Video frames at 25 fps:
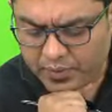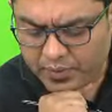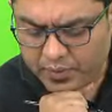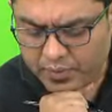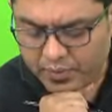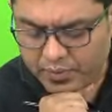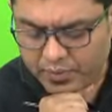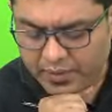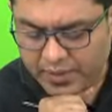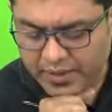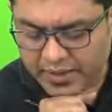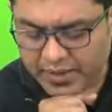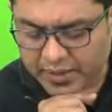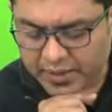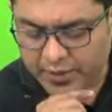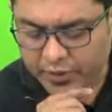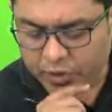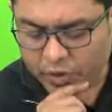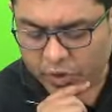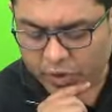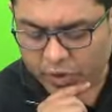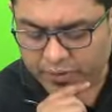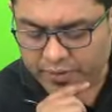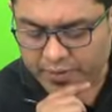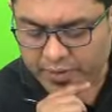the
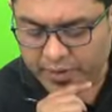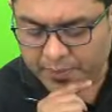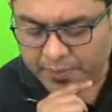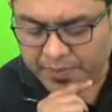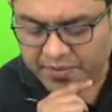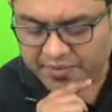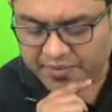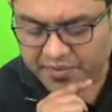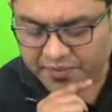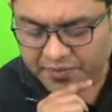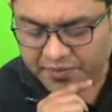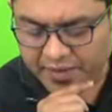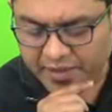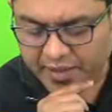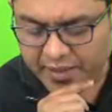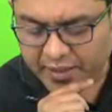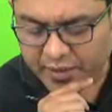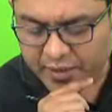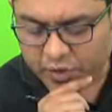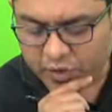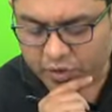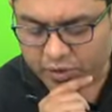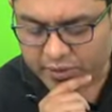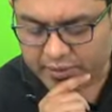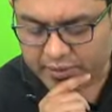northern Pacific and
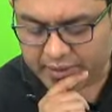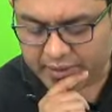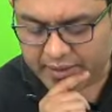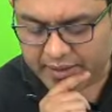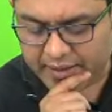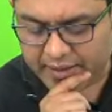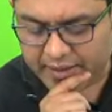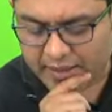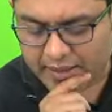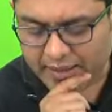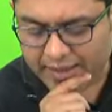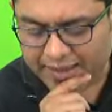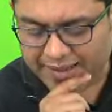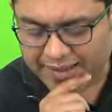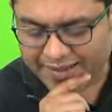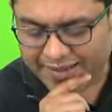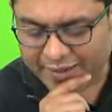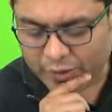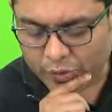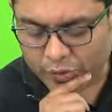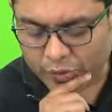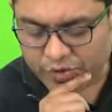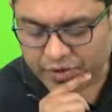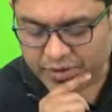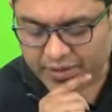northern
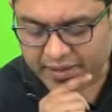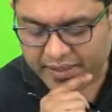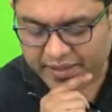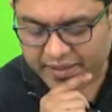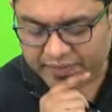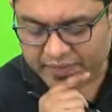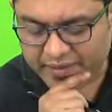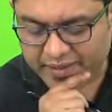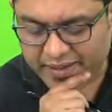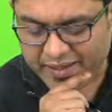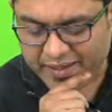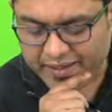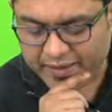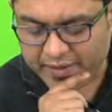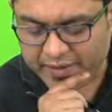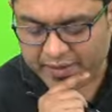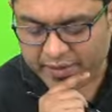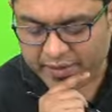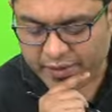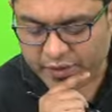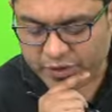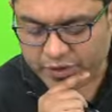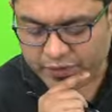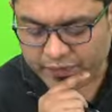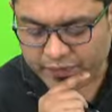Atlantic Ocean have greater
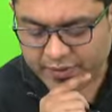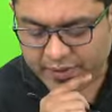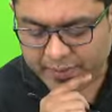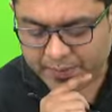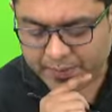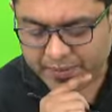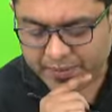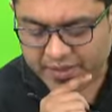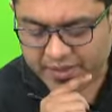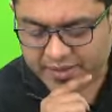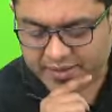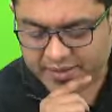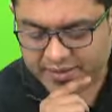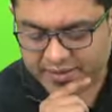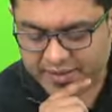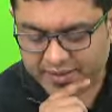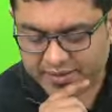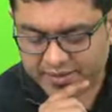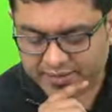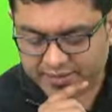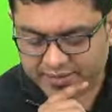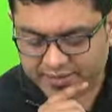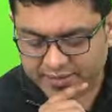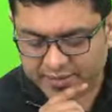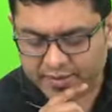range of temperature than
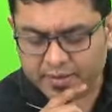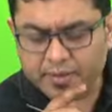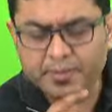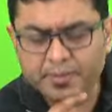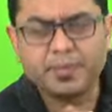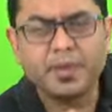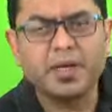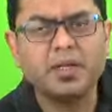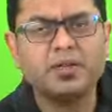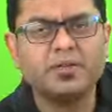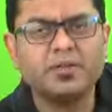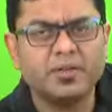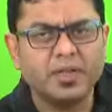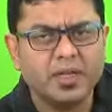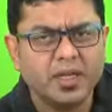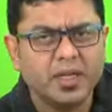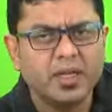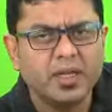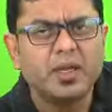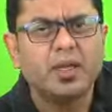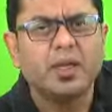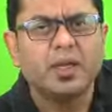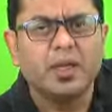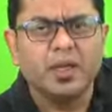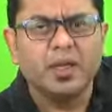the southern parts.
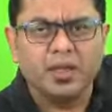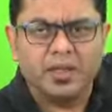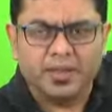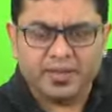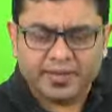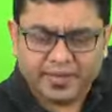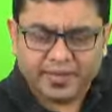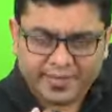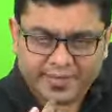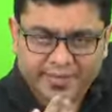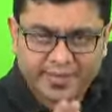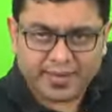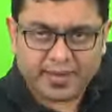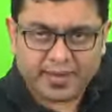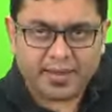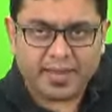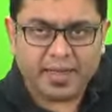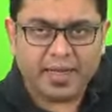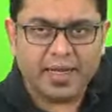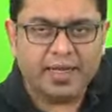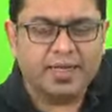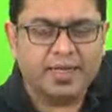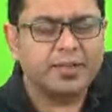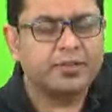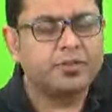
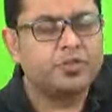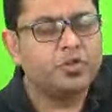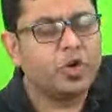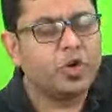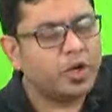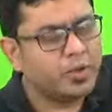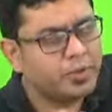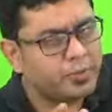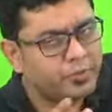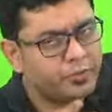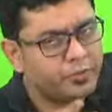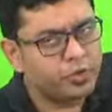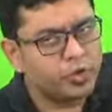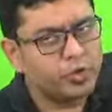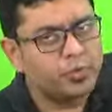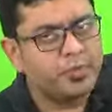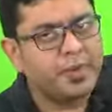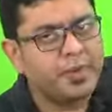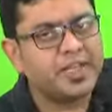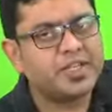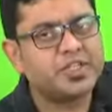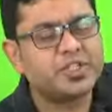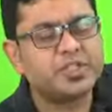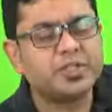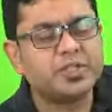It is not so
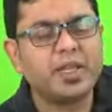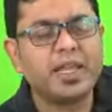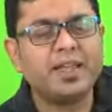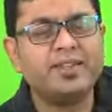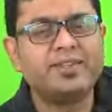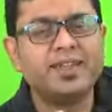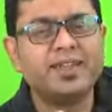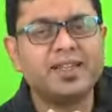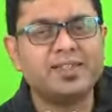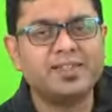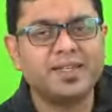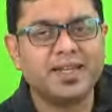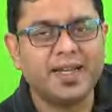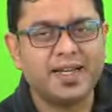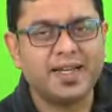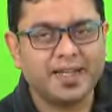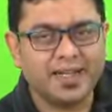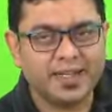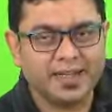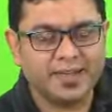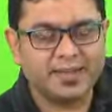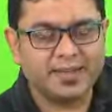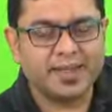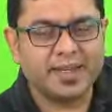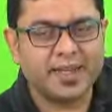much
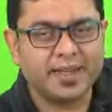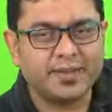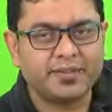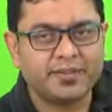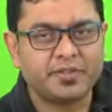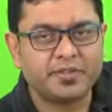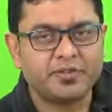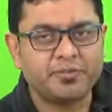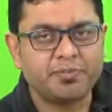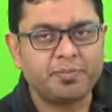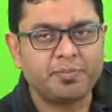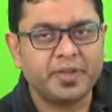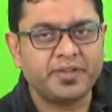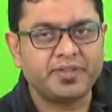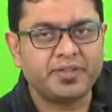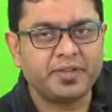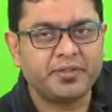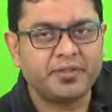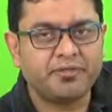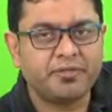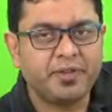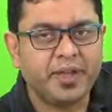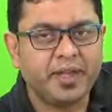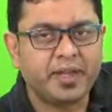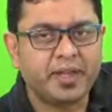exaggerated in the case of
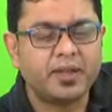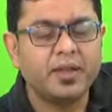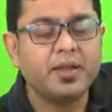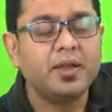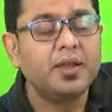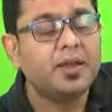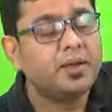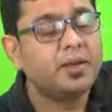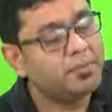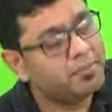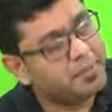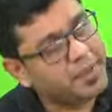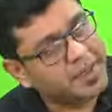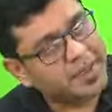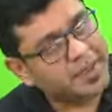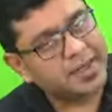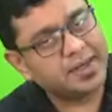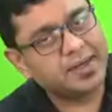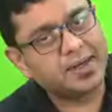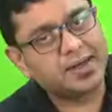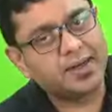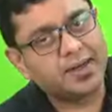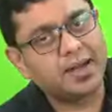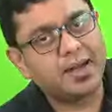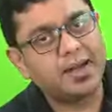Pacific, but in
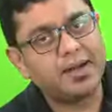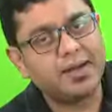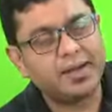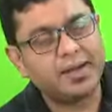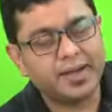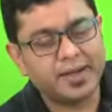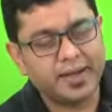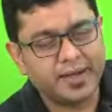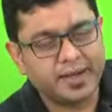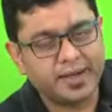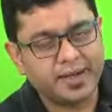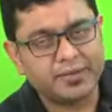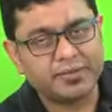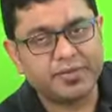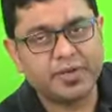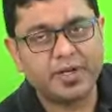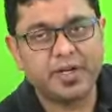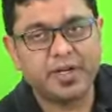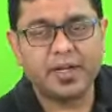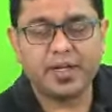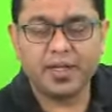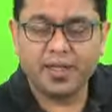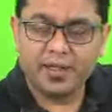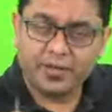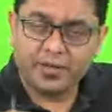Atlantic it
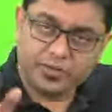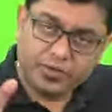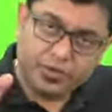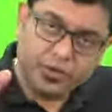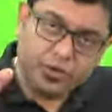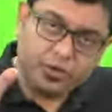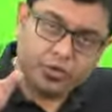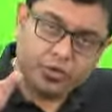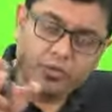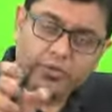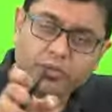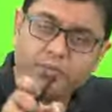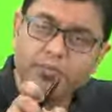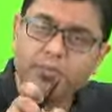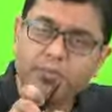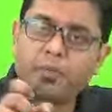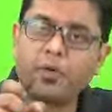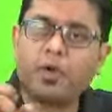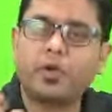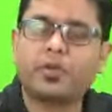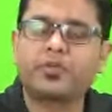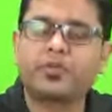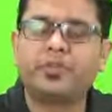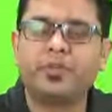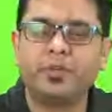definitely is due to
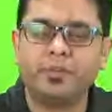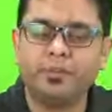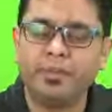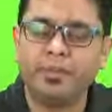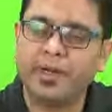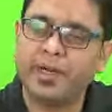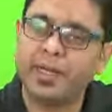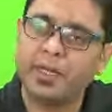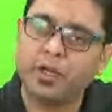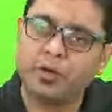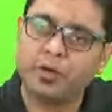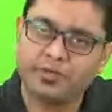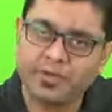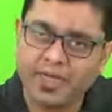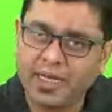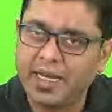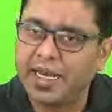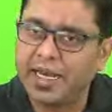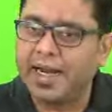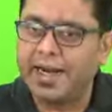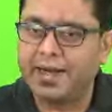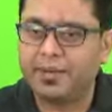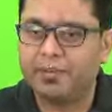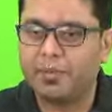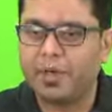proximity of the
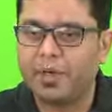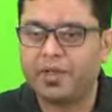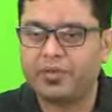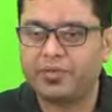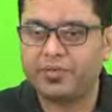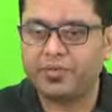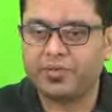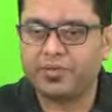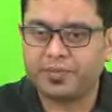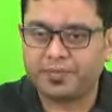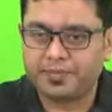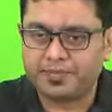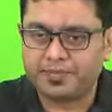landmass.